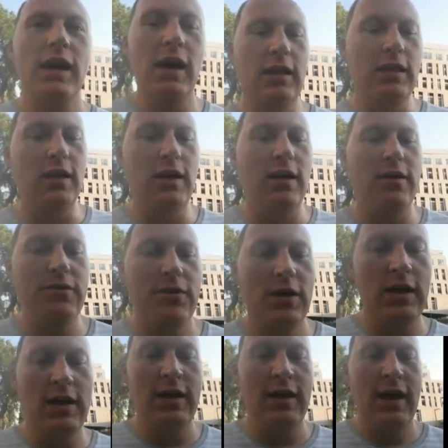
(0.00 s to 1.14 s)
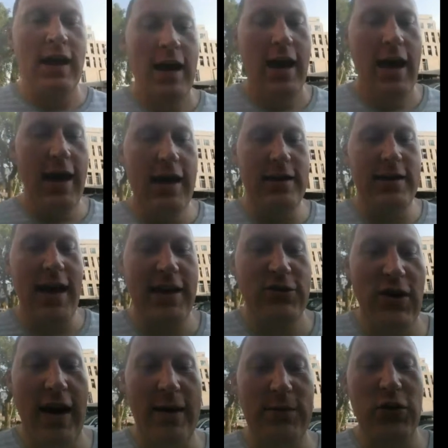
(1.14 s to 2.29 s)
I love, hey, tag
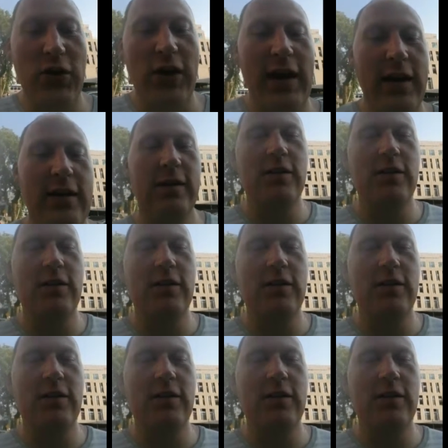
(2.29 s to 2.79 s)
tribes, Greg,